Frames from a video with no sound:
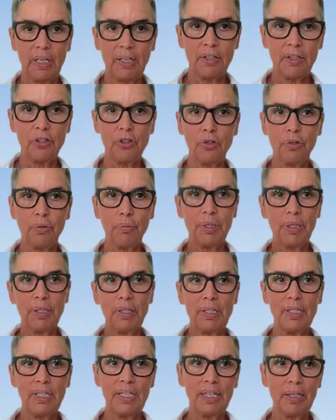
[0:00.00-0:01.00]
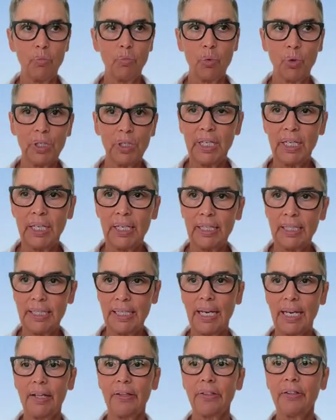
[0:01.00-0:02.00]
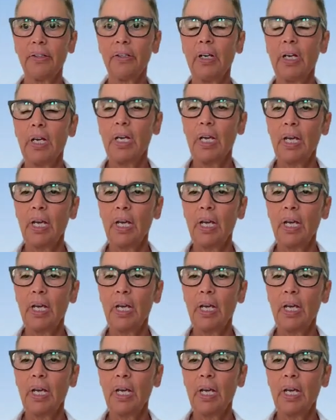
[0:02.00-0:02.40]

distributed team working together,